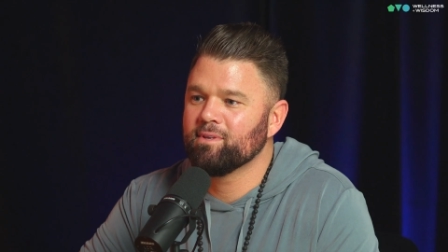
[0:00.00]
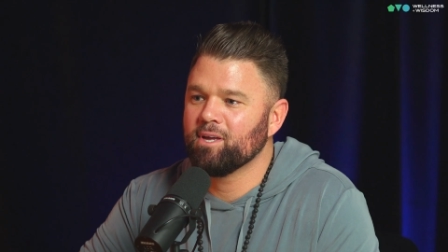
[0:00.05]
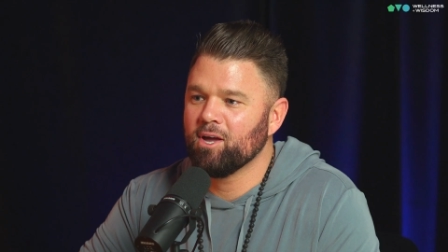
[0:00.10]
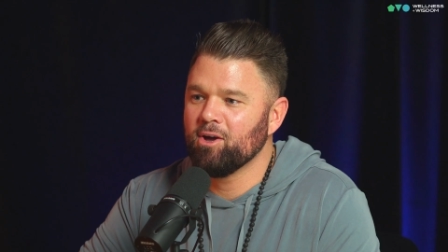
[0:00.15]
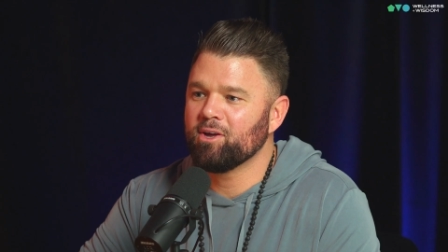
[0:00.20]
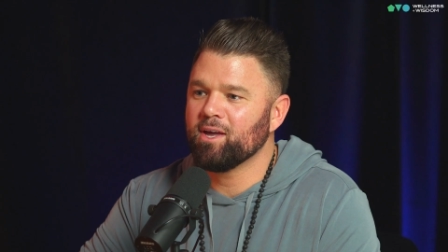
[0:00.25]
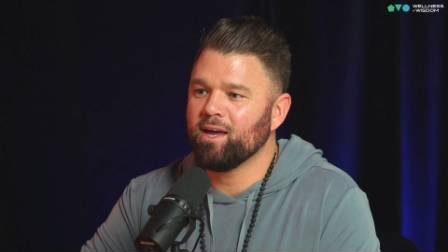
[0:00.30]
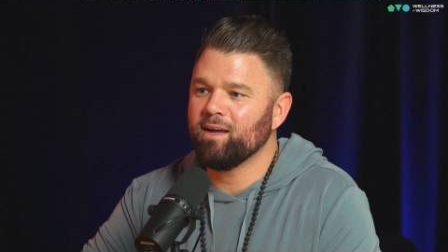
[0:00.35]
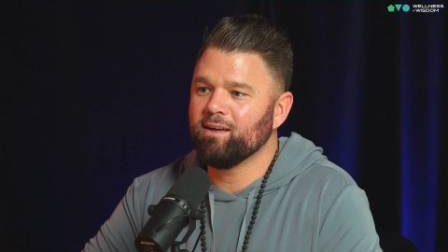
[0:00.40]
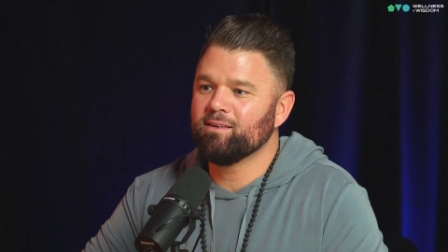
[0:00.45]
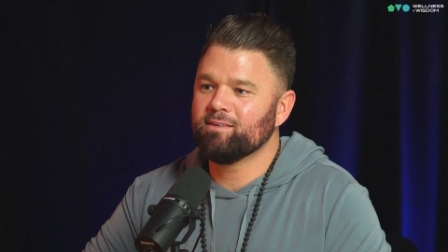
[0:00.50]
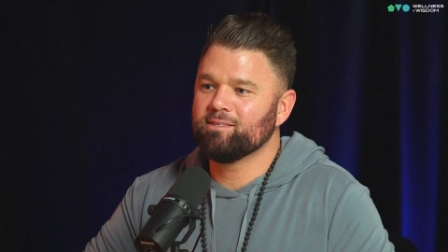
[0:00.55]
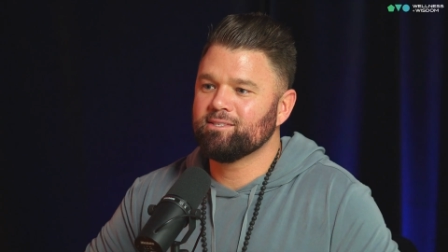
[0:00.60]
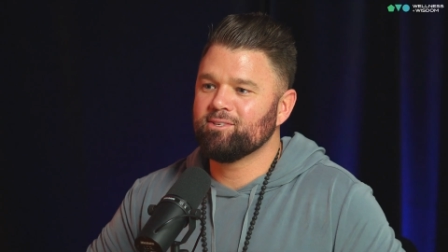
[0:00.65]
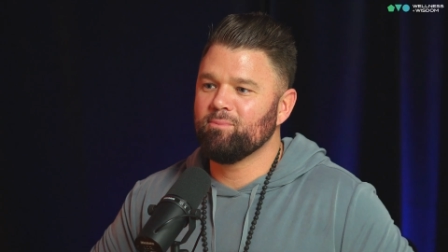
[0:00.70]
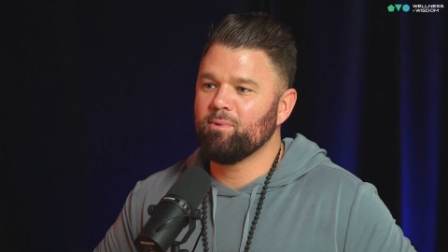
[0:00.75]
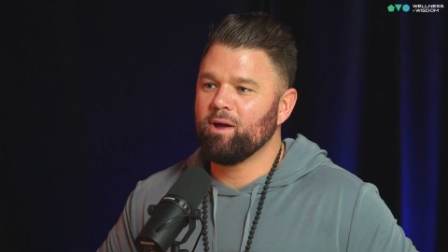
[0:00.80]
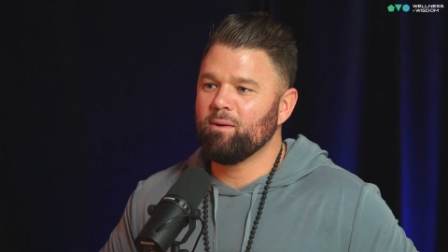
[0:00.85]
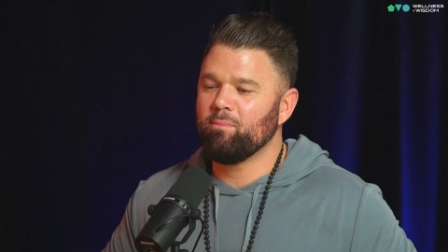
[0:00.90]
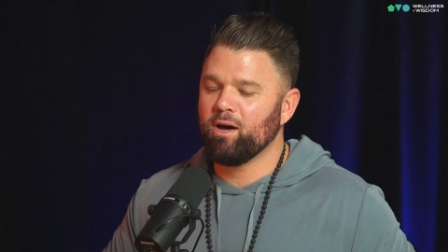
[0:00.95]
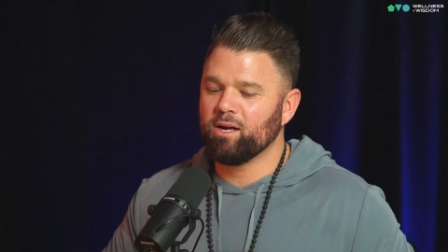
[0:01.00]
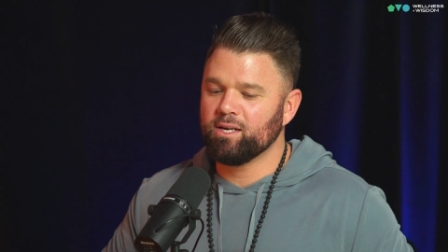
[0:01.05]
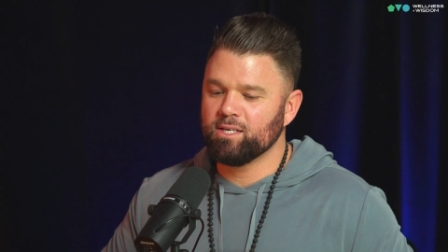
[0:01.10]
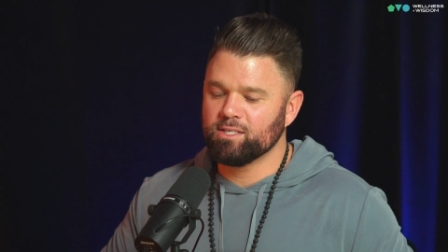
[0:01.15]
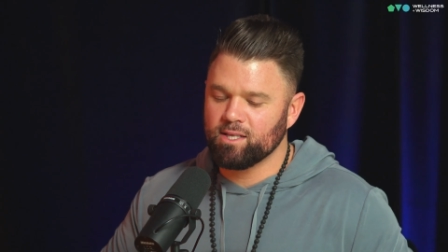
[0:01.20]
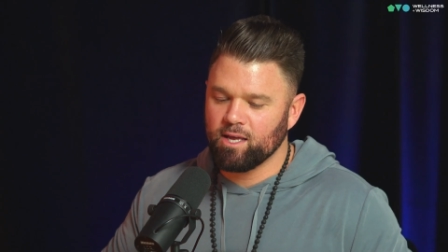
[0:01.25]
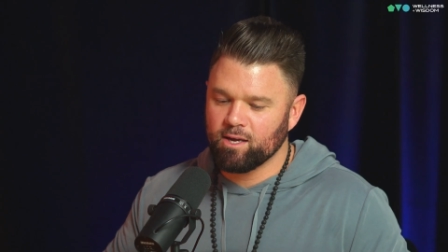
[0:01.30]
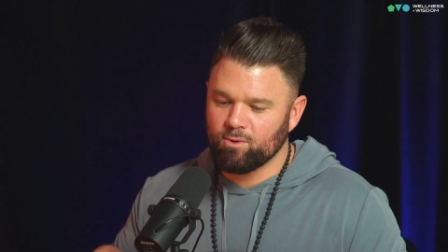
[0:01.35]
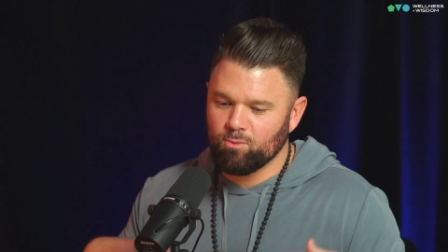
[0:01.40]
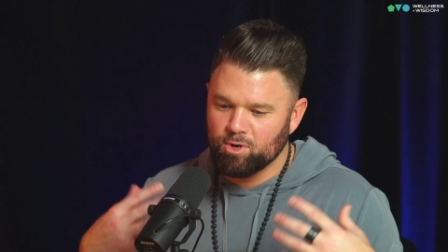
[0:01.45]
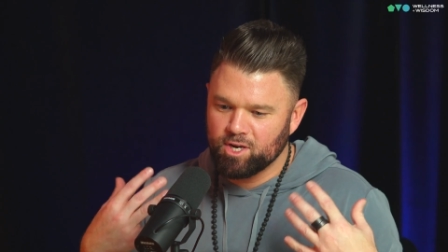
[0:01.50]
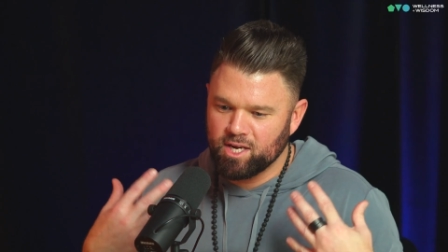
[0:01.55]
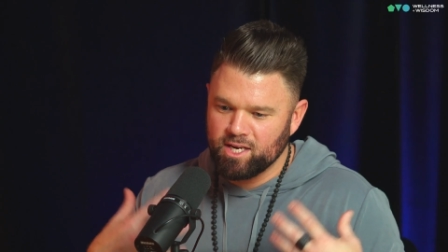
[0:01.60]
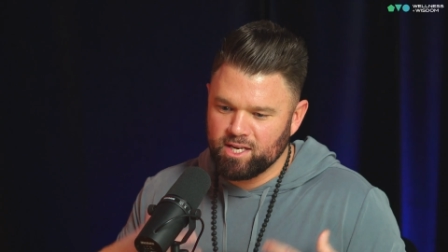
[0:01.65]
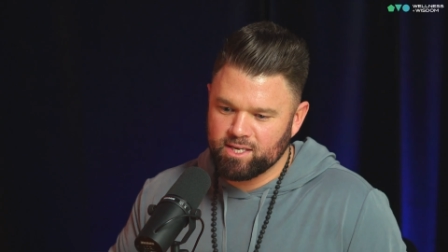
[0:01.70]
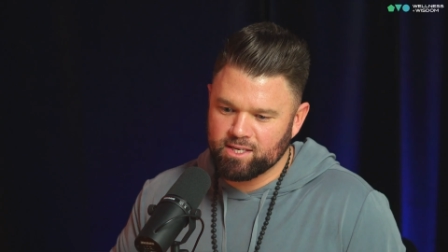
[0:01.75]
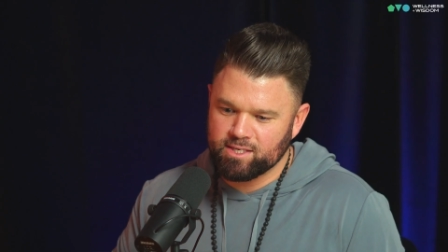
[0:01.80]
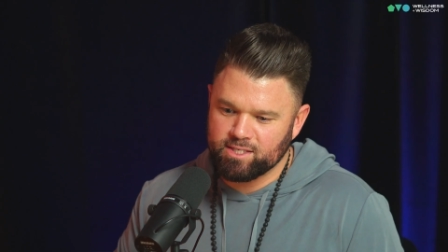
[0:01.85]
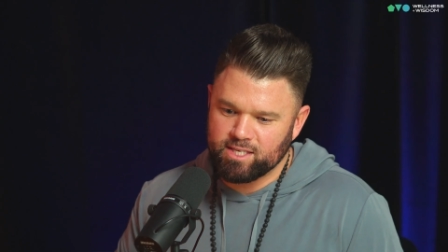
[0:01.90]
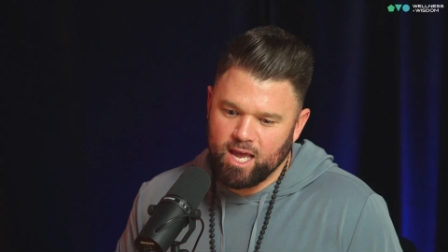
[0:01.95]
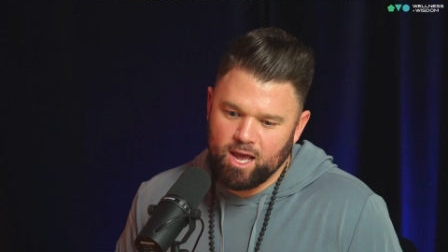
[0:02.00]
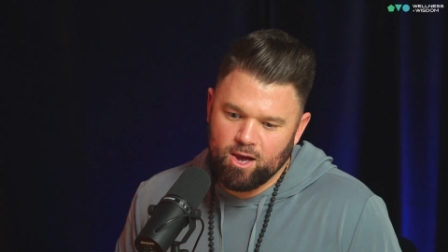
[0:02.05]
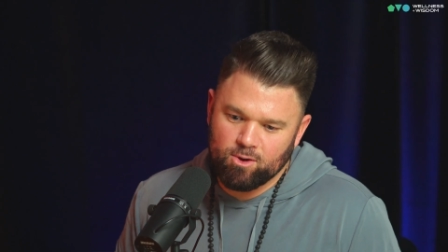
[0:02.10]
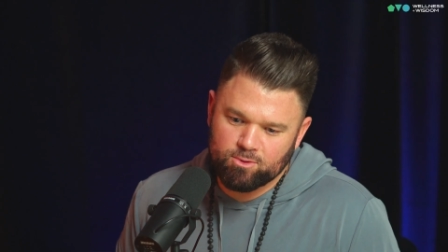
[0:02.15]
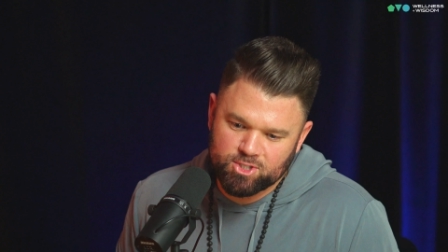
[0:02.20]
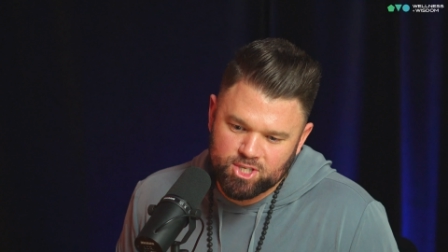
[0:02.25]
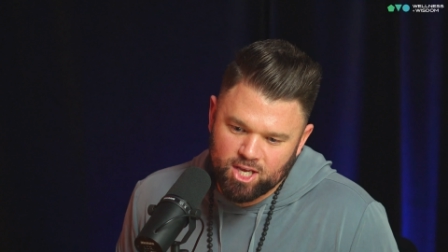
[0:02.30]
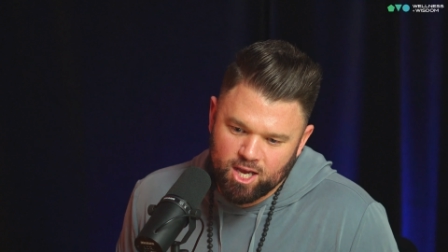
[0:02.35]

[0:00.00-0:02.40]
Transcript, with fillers: Okay, yeah. So my body's like, we're getting a down